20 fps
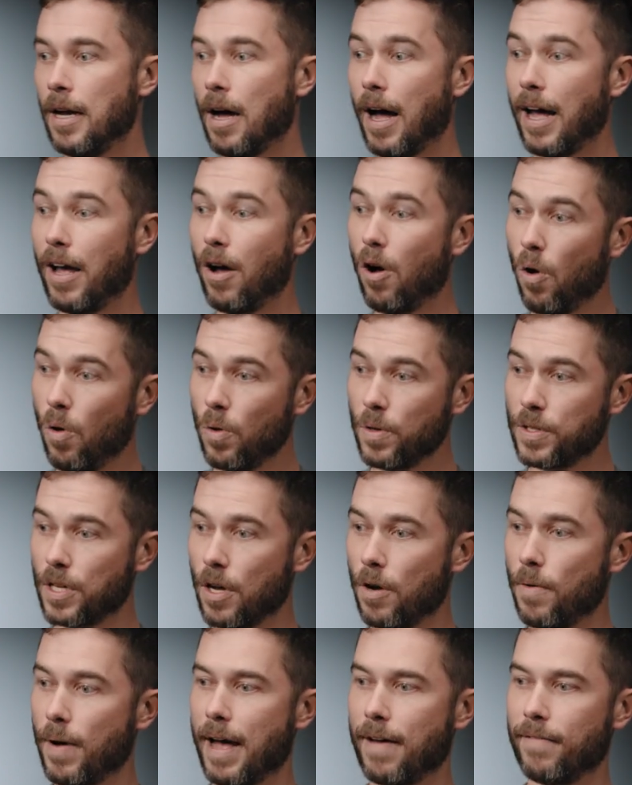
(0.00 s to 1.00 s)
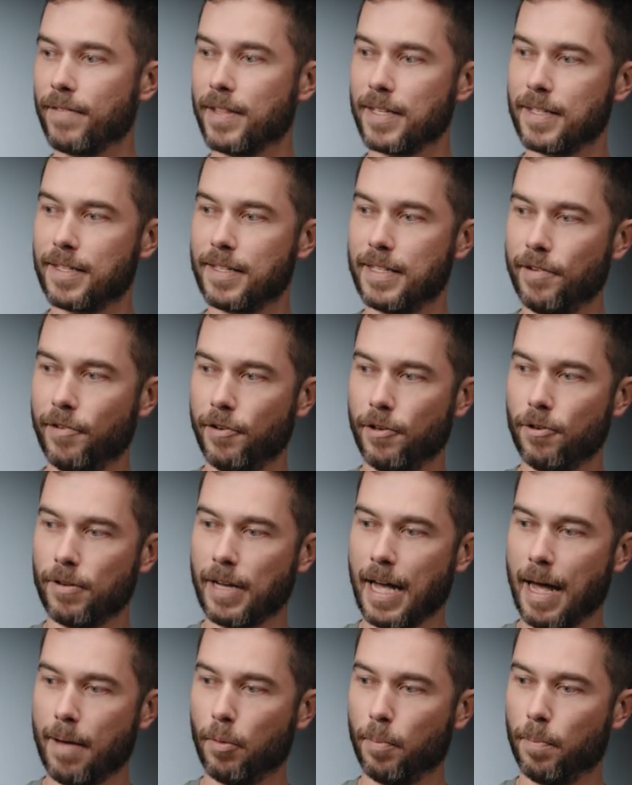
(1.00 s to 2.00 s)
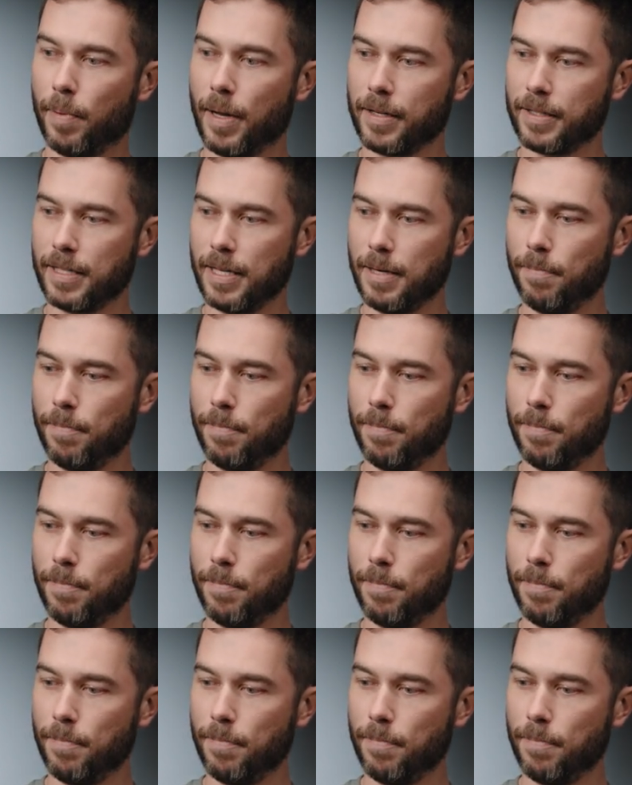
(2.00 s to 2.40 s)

I also have the serial cable plugged